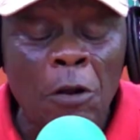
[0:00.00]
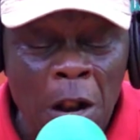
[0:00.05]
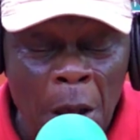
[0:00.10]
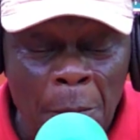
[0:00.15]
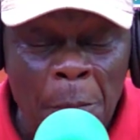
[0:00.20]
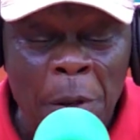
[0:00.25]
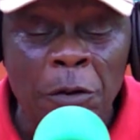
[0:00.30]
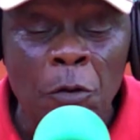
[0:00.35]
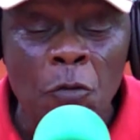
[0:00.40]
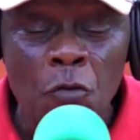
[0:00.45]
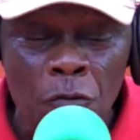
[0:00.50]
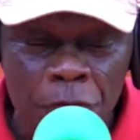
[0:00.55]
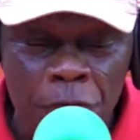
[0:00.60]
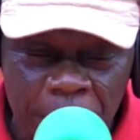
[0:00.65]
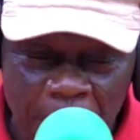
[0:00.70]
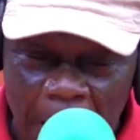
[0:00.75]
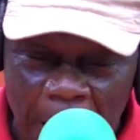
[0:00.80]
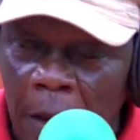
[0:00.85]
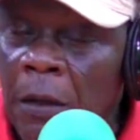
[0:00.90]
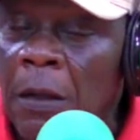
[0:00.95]
me di hu
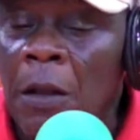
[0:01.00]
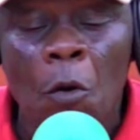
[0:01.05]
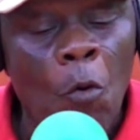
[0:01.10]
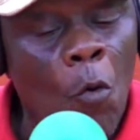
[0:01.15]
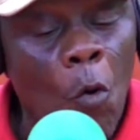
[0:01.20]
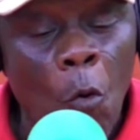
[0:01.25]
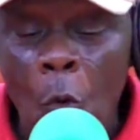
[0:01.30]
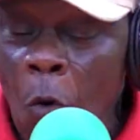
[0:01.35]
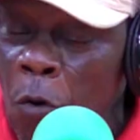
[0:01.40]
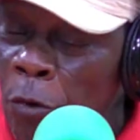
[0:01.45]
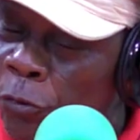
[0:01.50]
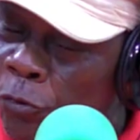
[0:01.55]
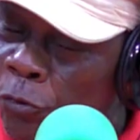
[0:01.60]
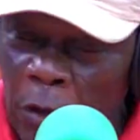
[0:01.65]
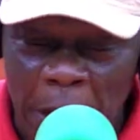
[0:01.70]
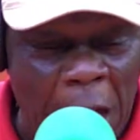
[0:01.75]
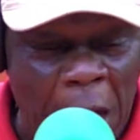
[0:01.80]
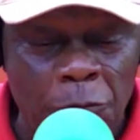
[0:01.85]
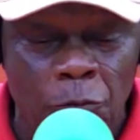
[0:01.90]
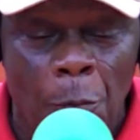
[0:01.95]
se wo njo
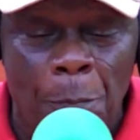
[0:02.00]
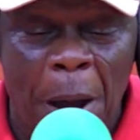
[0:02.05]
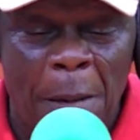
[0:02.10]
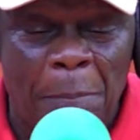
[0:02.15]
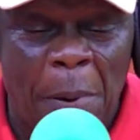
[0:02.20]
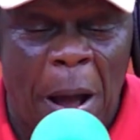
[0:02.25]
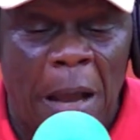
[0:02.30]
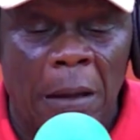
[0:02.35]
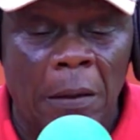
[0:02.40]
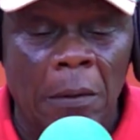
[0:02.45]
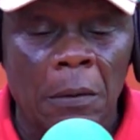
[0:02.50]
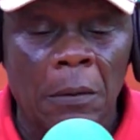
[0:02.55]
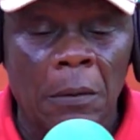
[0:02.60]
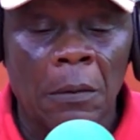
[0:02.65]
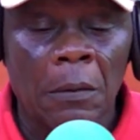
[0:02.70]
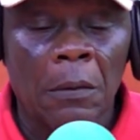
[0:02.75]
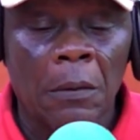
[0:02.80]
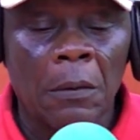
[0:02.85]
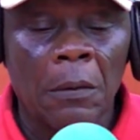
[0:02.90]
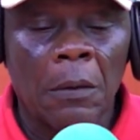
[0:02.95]
na adu papa
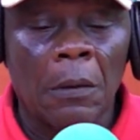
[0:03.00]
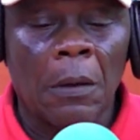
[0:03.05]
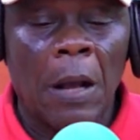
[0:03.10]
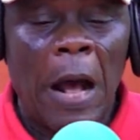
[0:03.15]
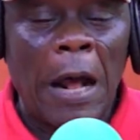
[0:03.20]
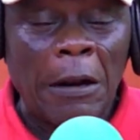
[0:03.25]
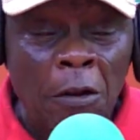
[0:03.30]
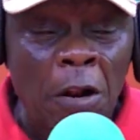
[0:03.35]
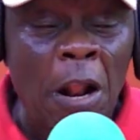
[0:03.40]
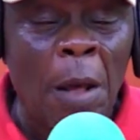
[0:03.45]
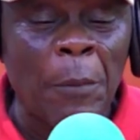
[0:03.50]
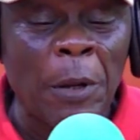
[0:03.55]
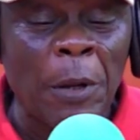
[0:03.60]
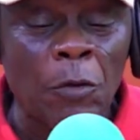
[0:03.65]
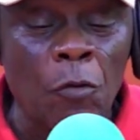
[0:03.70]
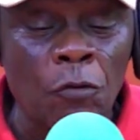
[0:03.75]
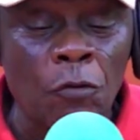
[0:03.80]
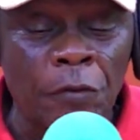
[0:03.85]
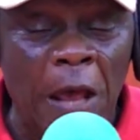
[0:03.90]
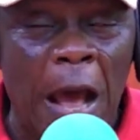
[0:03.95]
adu na me di
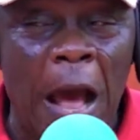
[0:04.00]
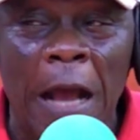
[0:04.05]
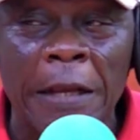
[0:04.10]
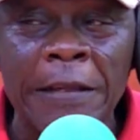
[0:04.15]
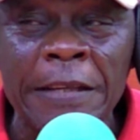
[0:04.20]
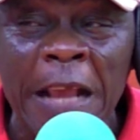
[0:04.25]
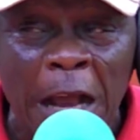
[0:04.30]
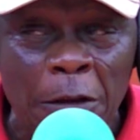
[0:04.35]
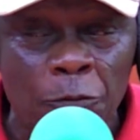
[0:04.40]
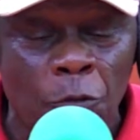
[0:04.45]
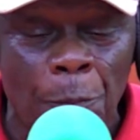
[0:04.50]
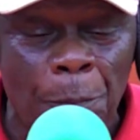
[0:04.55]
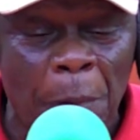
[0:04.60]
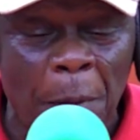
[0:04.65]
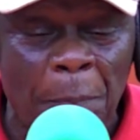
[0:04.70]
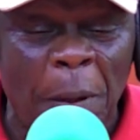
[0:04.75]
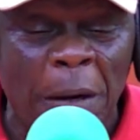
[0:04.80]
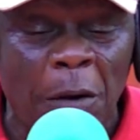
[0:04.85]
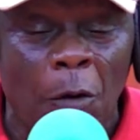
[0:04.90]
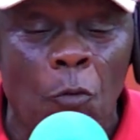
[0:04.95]
hu se anya adu
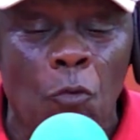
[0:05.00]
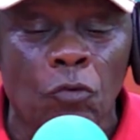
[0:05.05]
papa na wo